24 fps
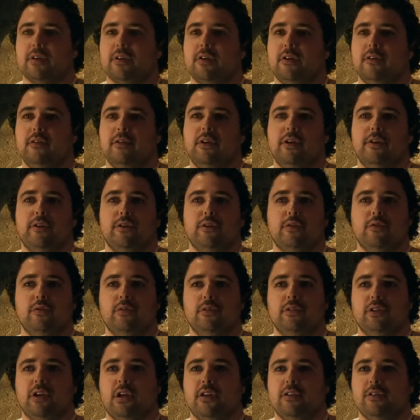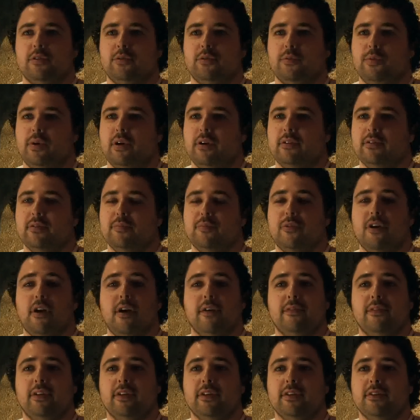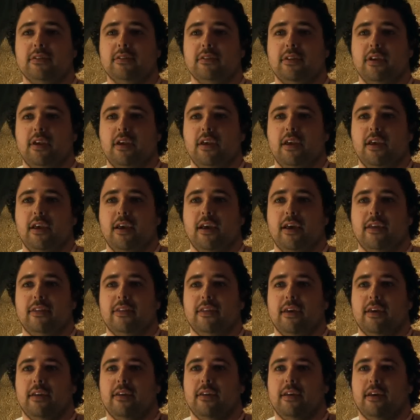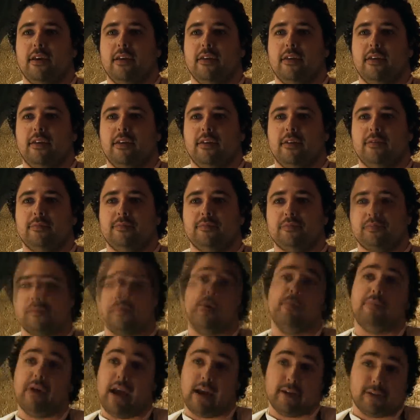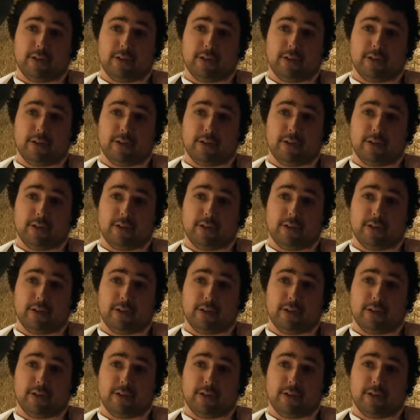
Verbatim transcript: to culinary school, Johnson and Wales in Providence, and then I uh, went back